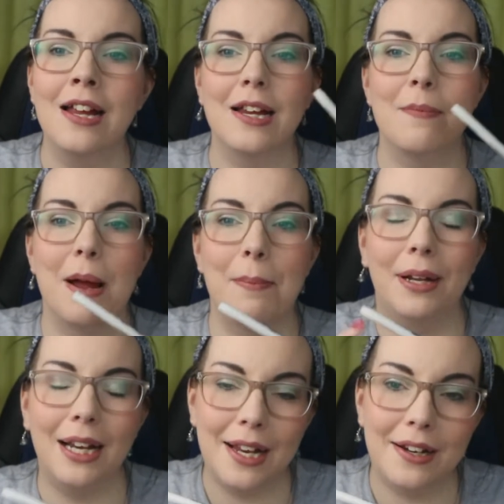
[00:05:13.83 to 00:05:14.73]
in my
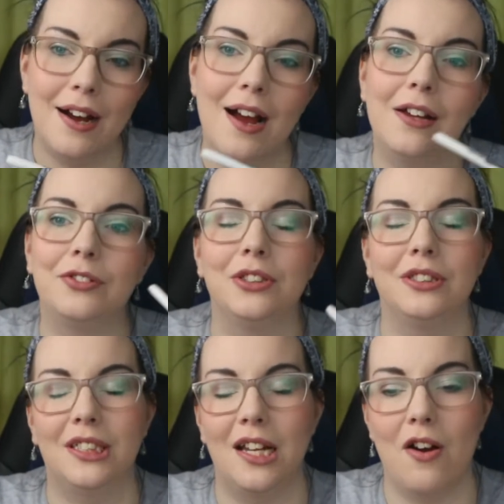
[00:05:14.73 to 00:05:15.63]
planner, I've
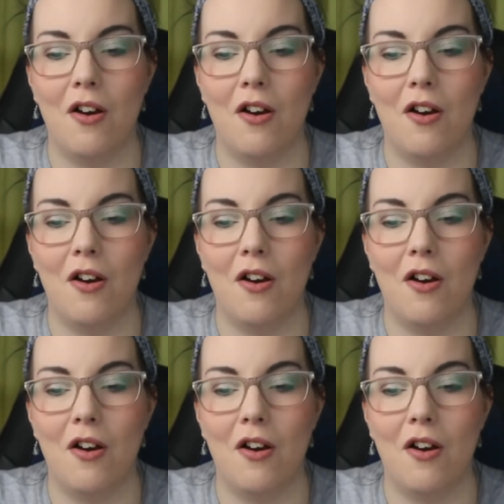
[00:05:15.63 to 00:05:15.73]
used it